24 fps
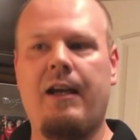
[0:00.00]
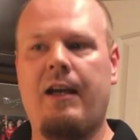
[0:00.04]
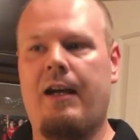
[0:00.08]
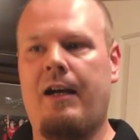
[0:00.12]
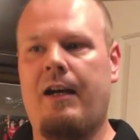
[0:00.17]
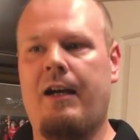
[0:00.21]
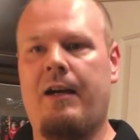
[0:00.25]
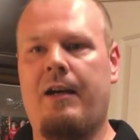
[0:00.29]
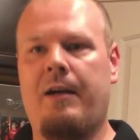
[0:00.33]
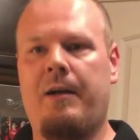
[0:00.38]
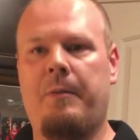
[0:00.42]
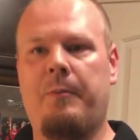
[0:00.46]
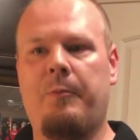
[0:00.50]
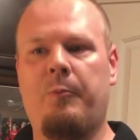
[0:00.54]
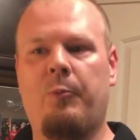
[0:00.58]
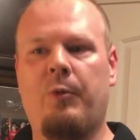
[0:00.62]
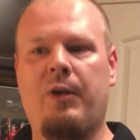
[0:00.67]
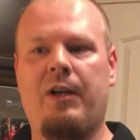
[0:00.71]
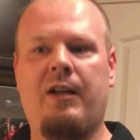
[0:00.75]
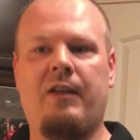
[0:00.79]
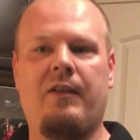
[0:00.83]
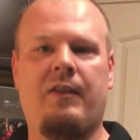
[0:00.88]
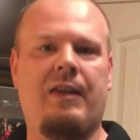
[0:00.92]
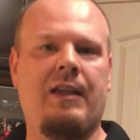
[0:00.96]

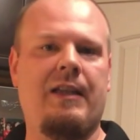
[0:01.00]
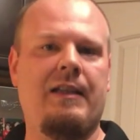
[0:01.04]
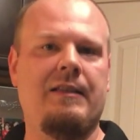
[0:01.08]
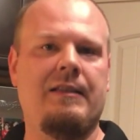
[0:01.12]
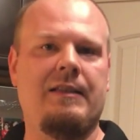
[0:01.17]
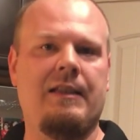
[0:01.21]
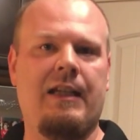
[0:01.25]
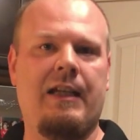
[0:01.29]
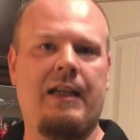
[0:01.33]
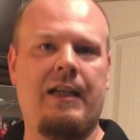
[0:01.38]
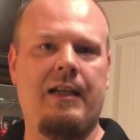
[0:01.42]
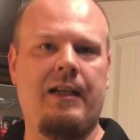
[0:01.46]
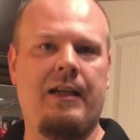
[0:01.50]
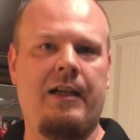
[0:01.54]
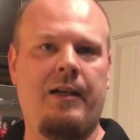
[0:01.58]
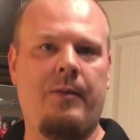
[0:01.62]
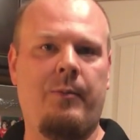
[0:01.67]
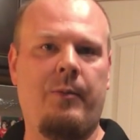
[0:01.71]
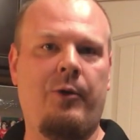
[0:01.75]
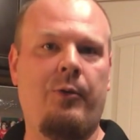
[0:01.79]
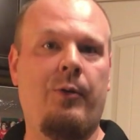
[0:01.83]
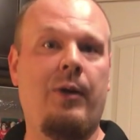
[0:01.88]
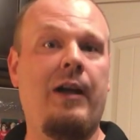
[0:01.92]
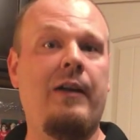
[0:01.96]
One of the things that
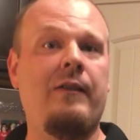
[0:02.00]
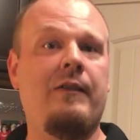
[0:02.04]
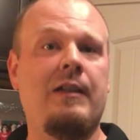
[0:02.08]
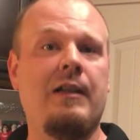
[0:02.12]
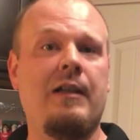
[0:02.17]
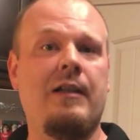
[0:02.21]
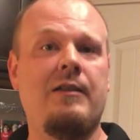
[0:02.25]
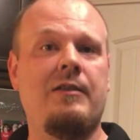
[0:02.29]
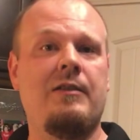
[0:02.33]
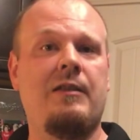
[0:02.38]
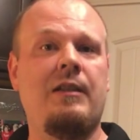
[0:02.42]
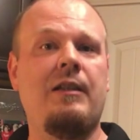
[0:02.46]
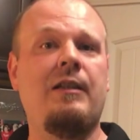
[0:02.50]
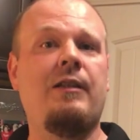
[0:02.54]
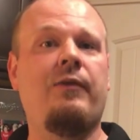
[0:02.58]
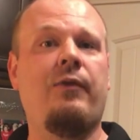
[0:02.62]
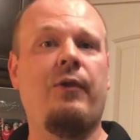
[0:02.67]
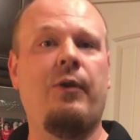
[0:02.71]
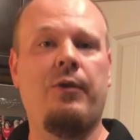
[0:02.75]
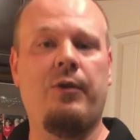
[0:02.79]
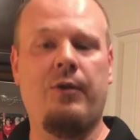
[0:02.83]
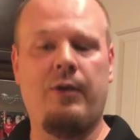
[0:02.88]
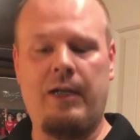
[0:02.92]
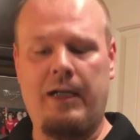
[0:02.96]
my wife does, she's
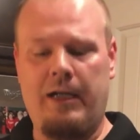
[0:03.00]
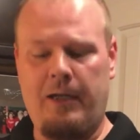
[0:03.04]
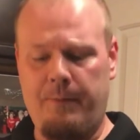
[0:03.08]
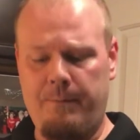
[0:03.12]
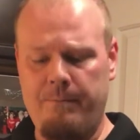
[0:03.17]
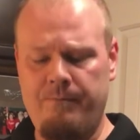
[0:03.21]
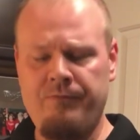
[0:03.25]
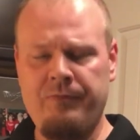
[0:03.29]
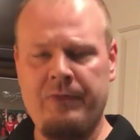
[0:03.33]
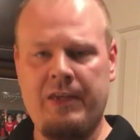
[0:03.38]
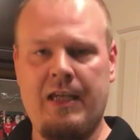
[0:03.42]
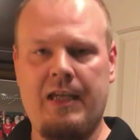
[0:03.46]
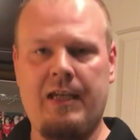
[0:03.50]
further out,